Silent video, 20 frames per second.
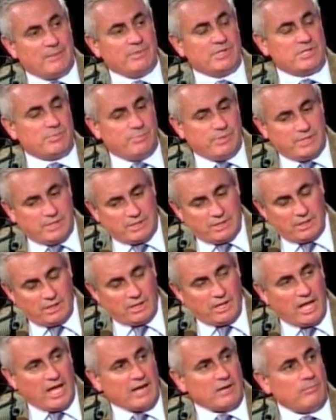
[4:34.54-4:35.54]
I've been spending a
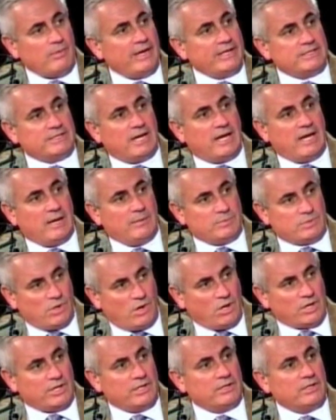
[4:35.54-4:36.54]
lot of my time
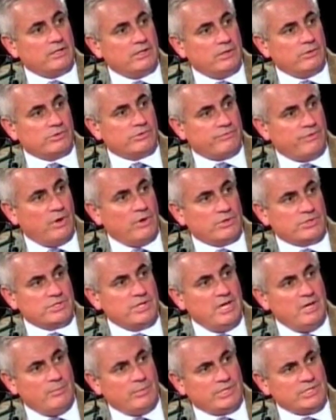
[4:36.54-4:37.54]
talking to those folks
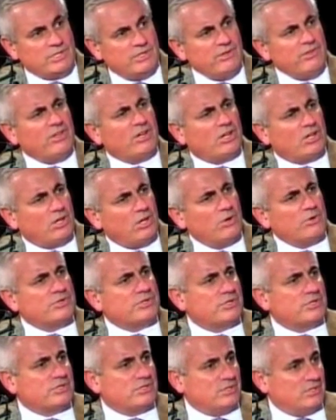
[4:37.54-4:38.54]
because they're the
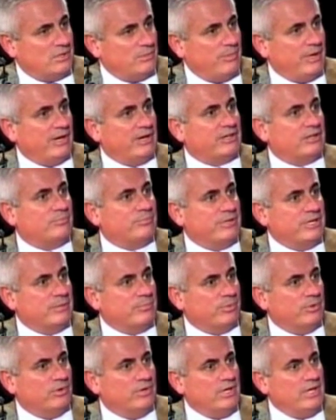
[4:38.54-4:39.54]
closest to the American
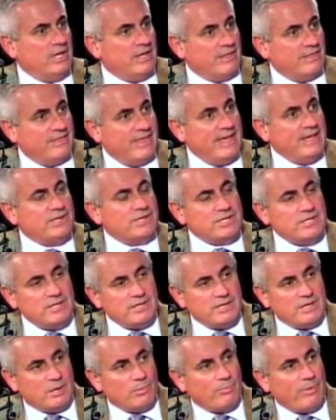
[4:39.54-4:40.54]
people. They see
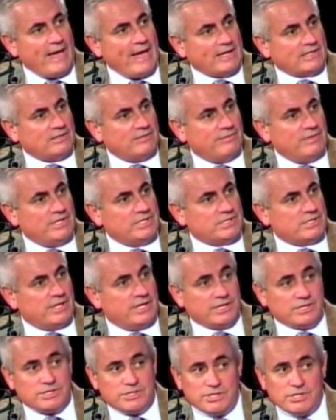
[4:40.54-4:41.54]
the impact of these
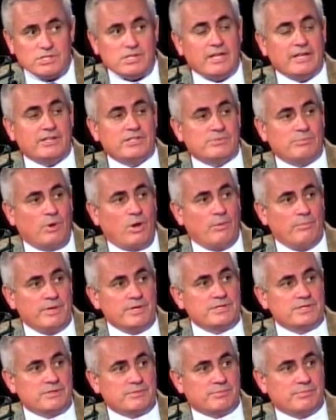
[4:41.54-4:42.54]
things just like a small
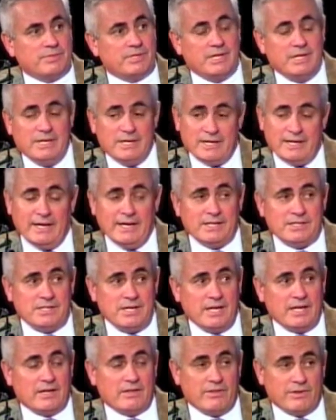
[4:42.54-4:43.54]
businessman. And I can
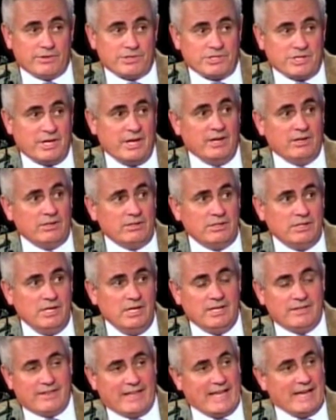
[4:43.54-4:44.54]
tell you, they're scared,
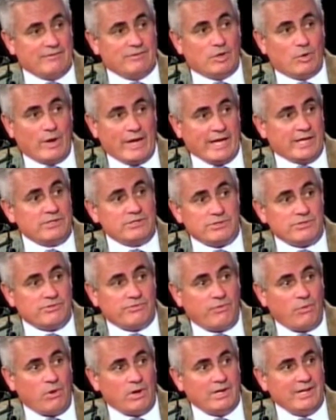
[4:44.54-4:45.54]
they have no answers
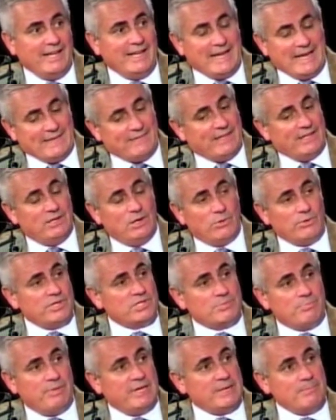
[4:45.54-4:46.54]
for it, and they know
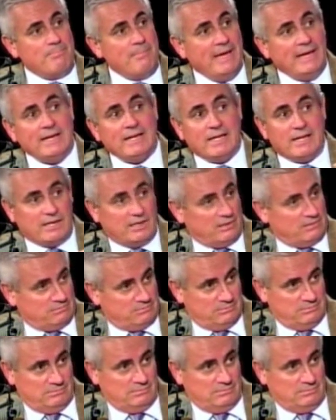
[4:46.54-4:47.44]
this big Medicare